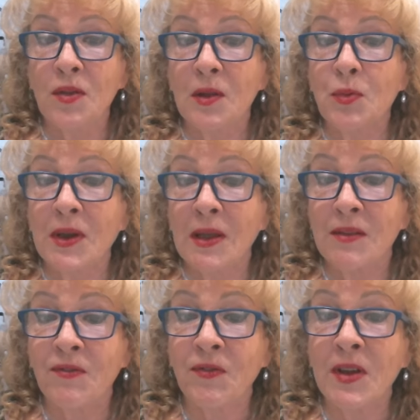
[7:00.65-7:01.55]
that we can
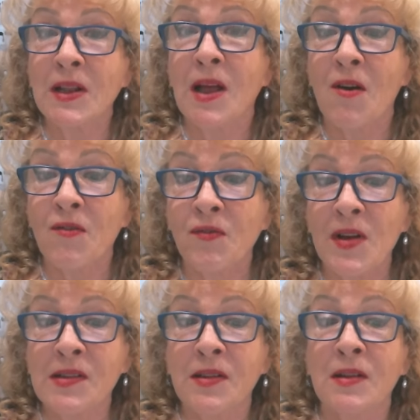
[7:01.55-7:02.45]
fill our
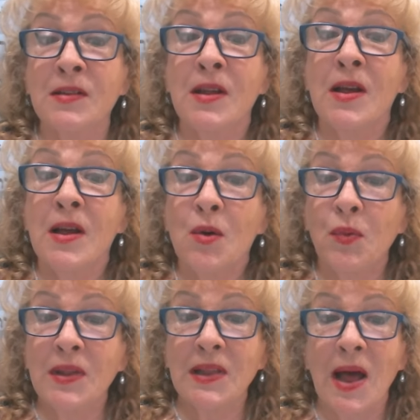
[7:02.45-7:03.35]
vessels
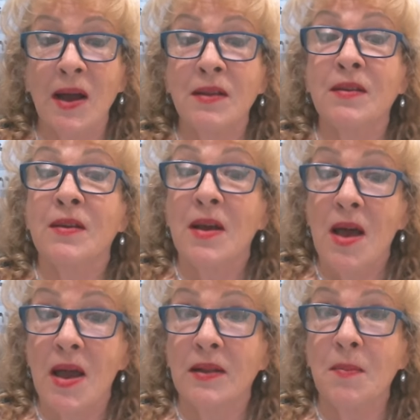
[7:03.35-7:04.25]
with light
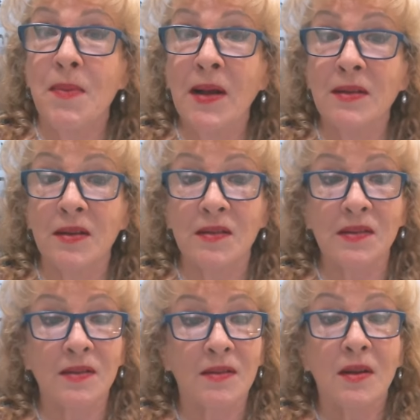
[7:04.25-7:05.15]
and
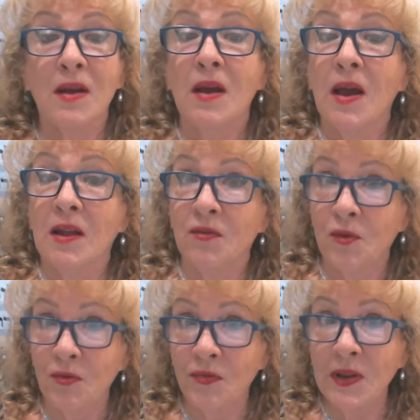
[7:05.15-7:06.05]
abundance and
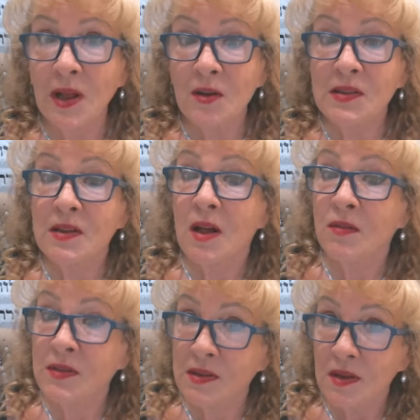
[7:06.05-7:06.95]
fulfill
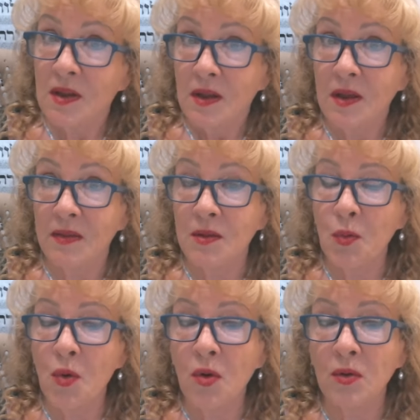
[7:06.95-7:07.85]
ourselves in the
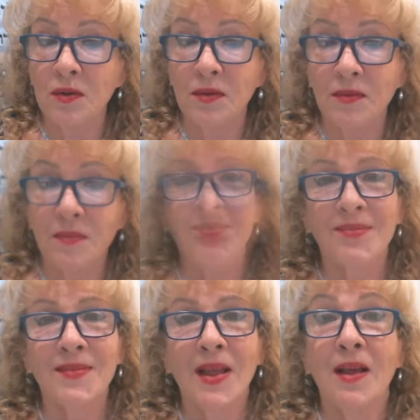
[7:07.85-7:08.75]
world.
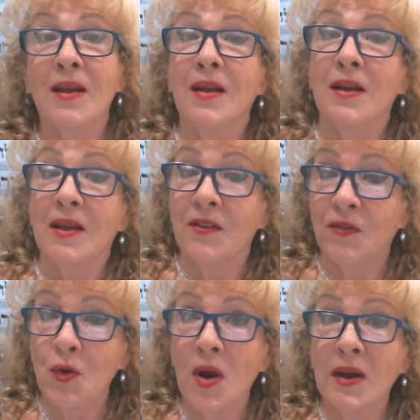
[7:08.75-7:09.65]

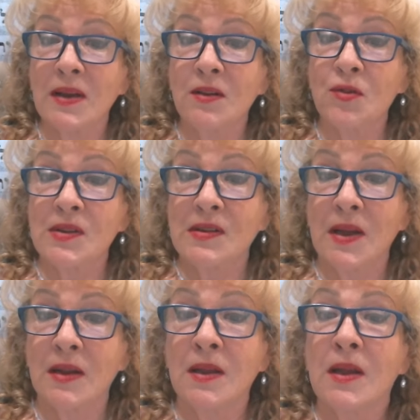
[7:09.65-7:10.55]
If you are
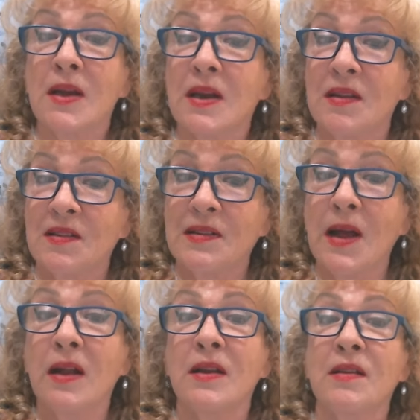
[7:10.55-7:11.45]
interested in
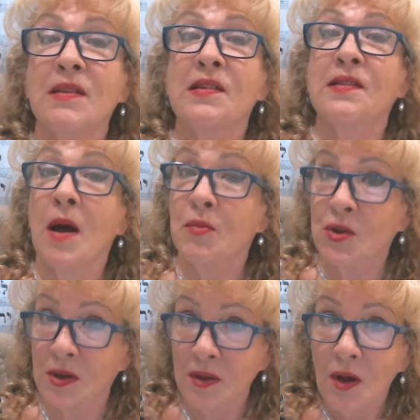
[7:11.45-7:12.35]
studying the
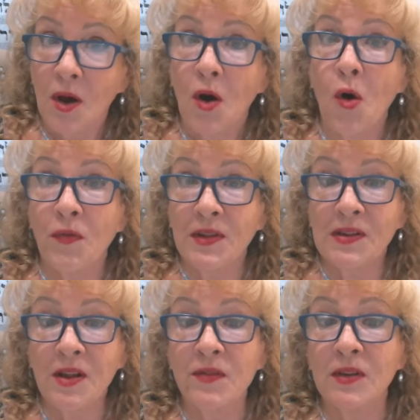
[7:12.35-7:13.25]
subject of the
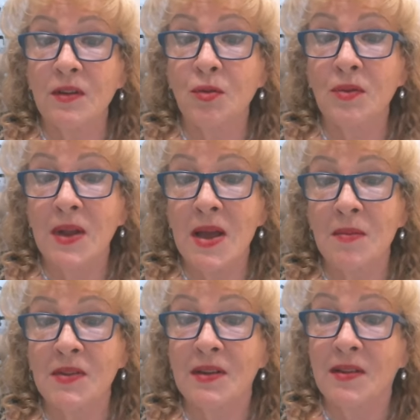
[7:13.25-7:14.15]
72
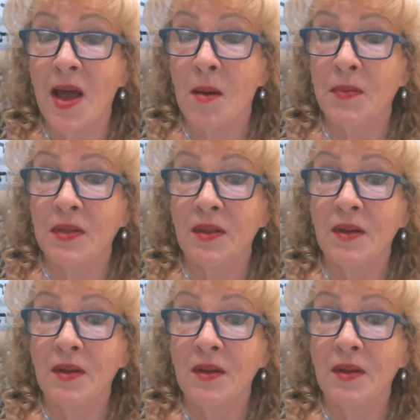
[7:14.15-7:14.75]
names in depth